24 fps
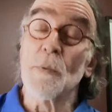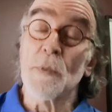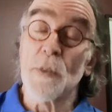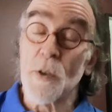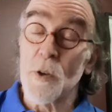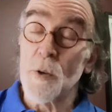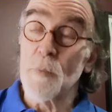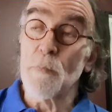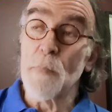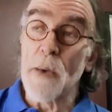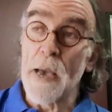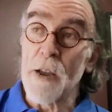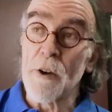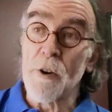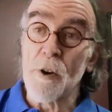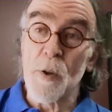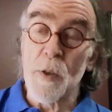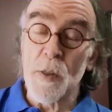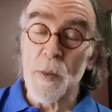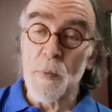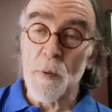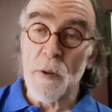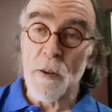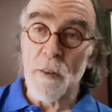that was a good macro
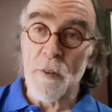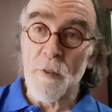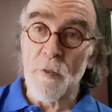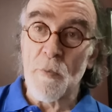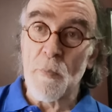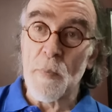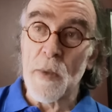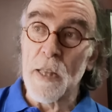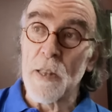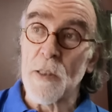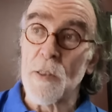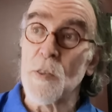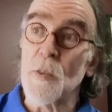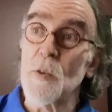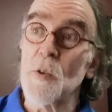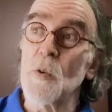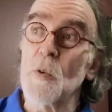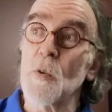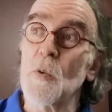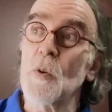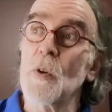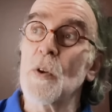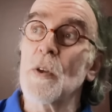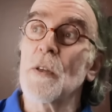experience for me, and
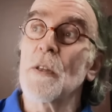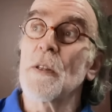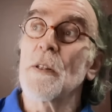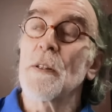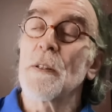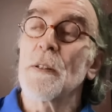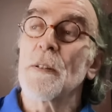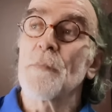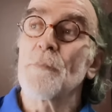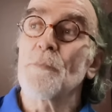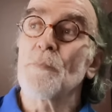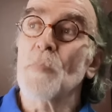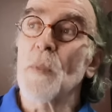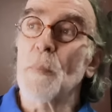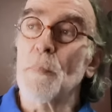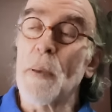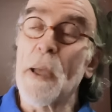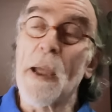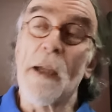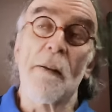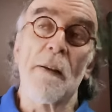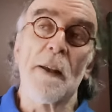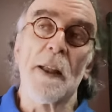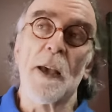two,
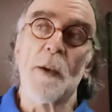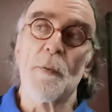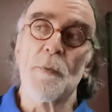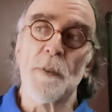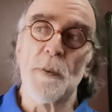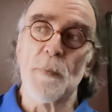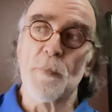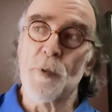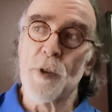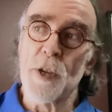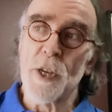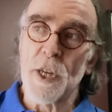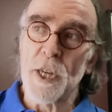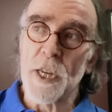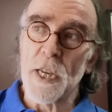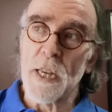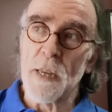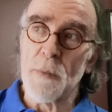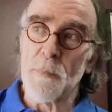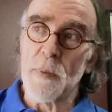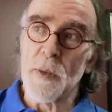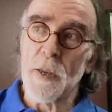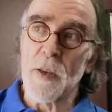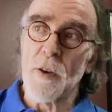apparently I was
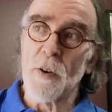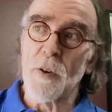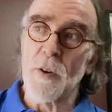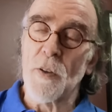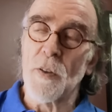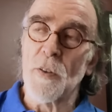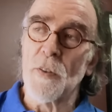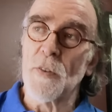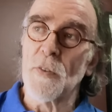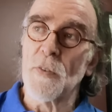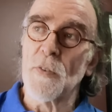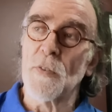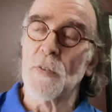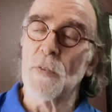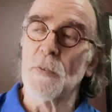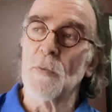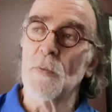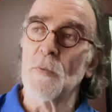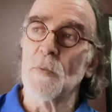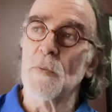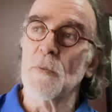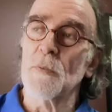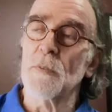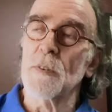appreciated because
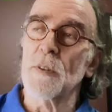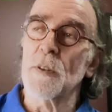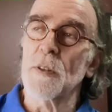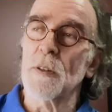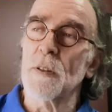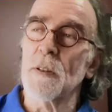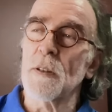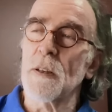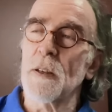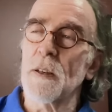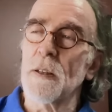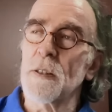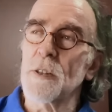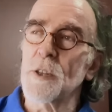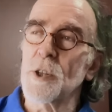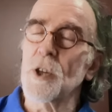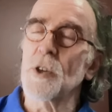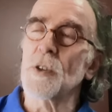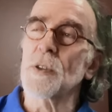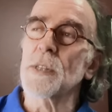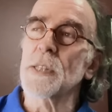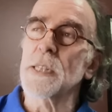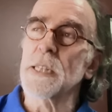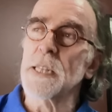
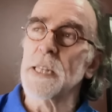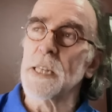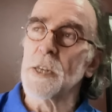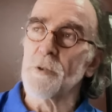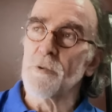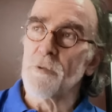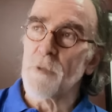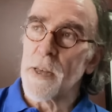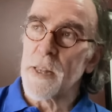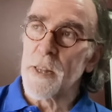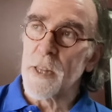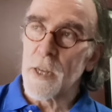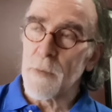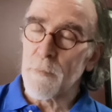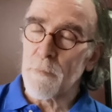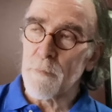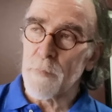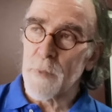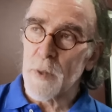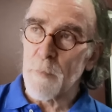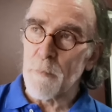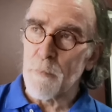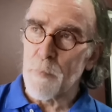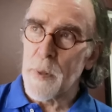John Tinney ran the
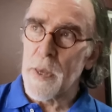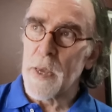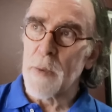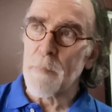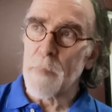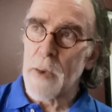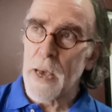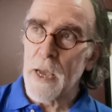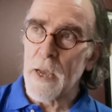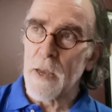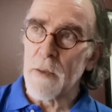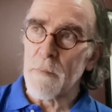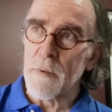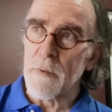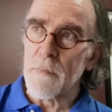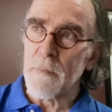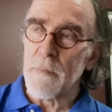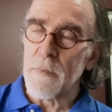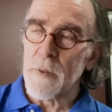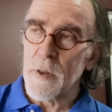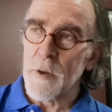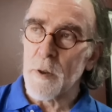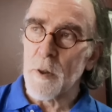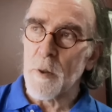the big mac,
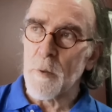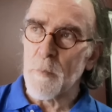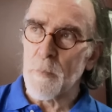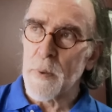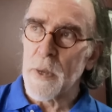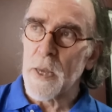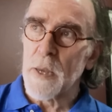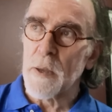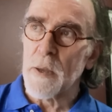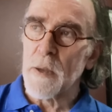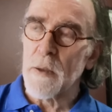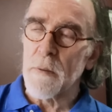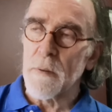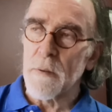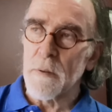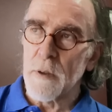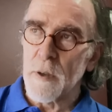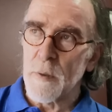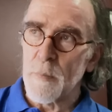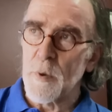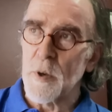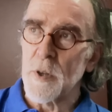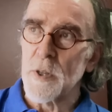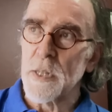you know, the big
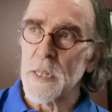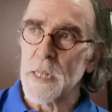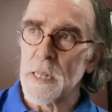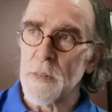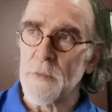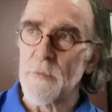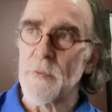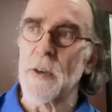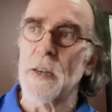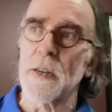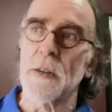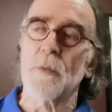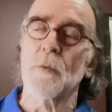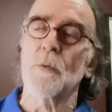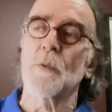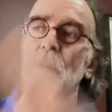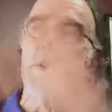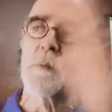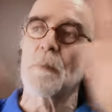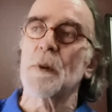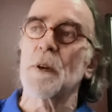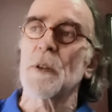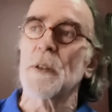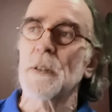commodities fund, all
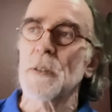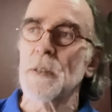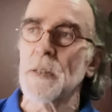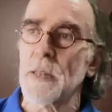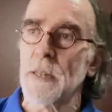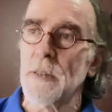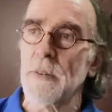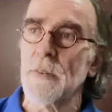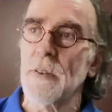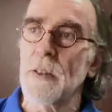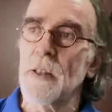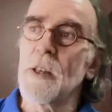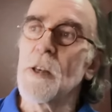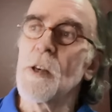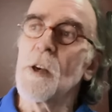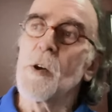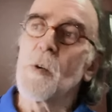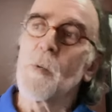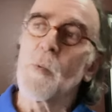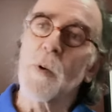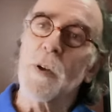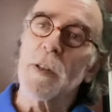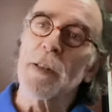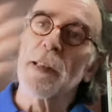commodities,
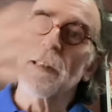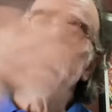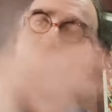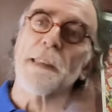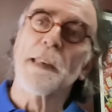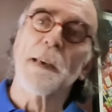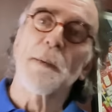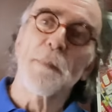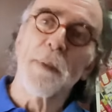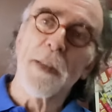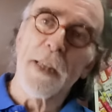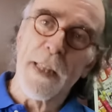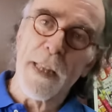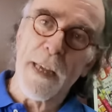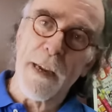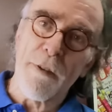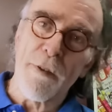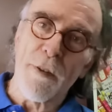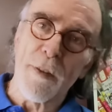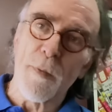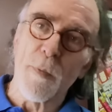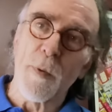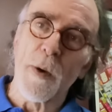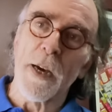wanted somebody
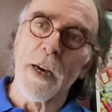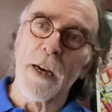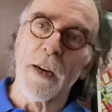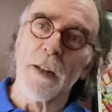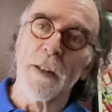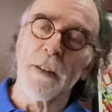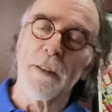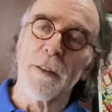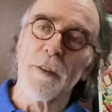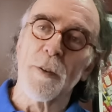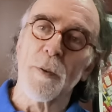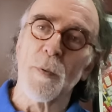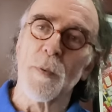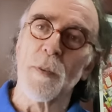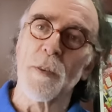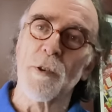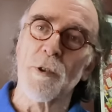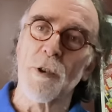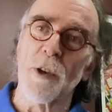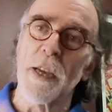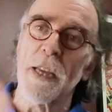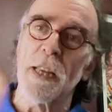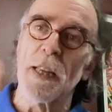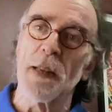there as well who was
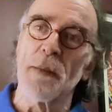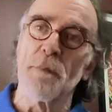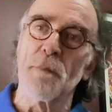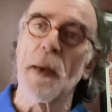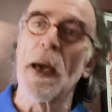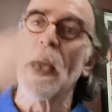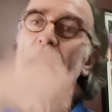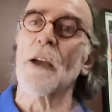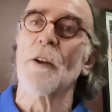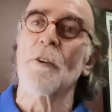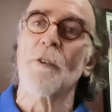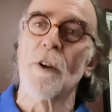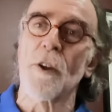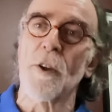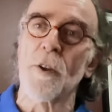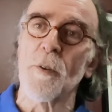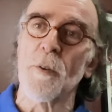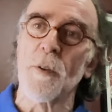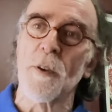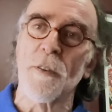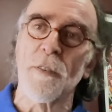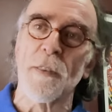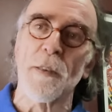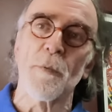trading
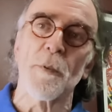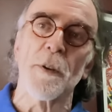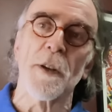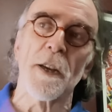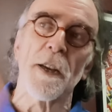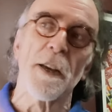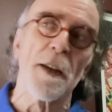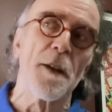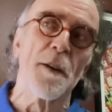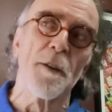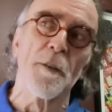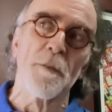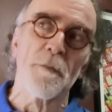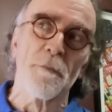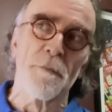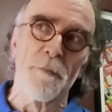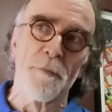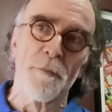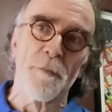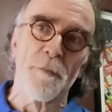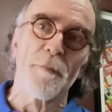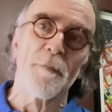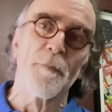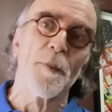macro because he wanted to know
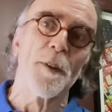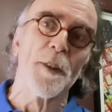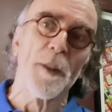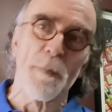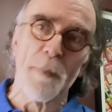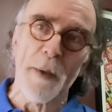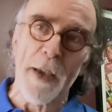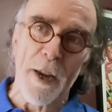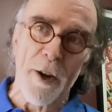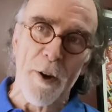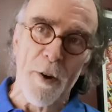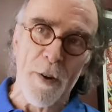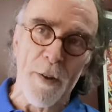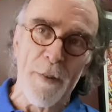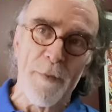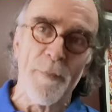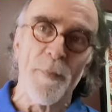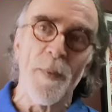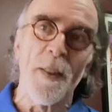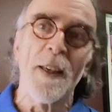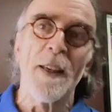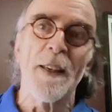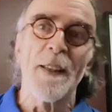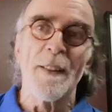what the macro.
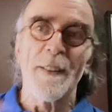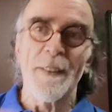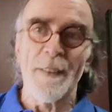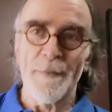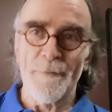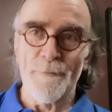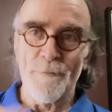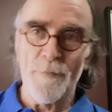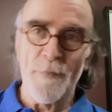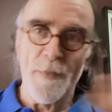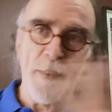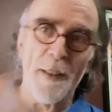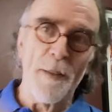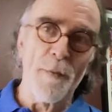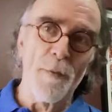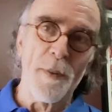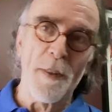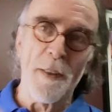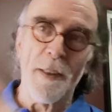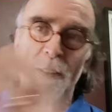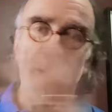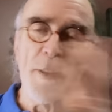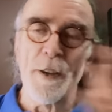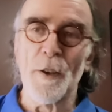There
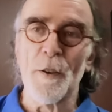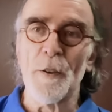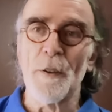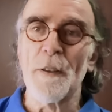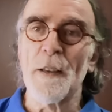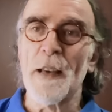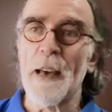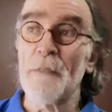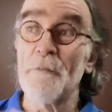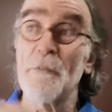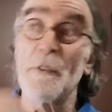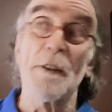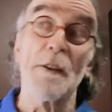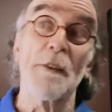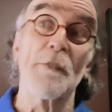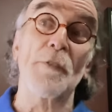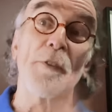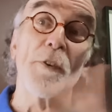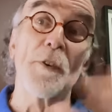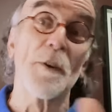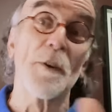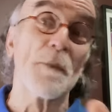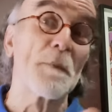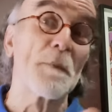was, you know, and very
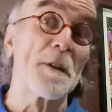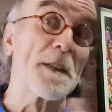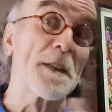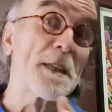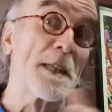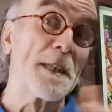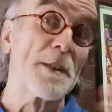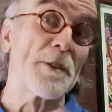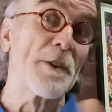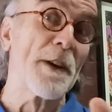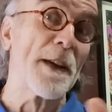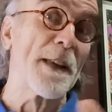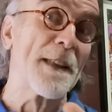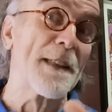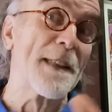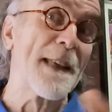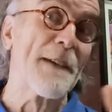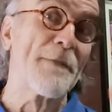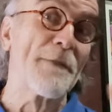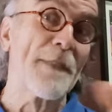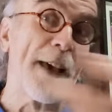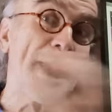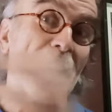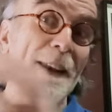few commodity traders
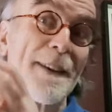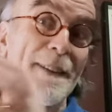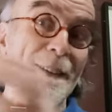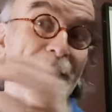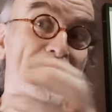have that.